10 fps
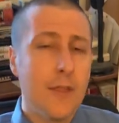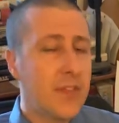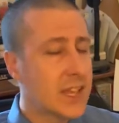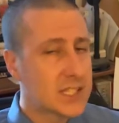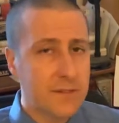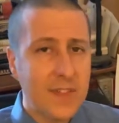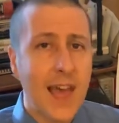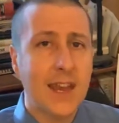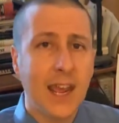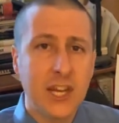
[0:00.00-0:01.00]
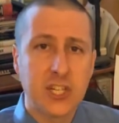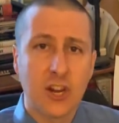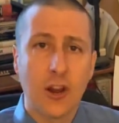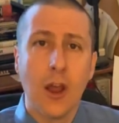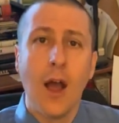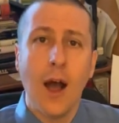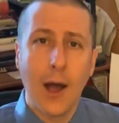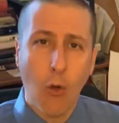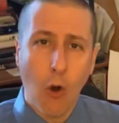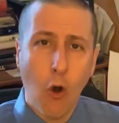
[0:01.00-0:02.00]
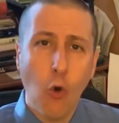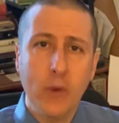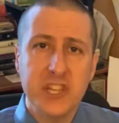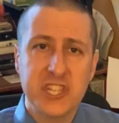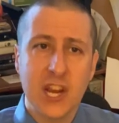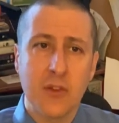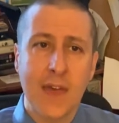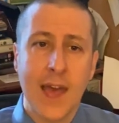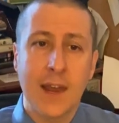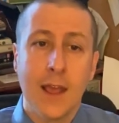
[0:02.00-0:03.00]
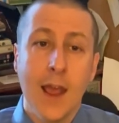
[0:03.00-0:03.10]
things of that nature, I'll always share that.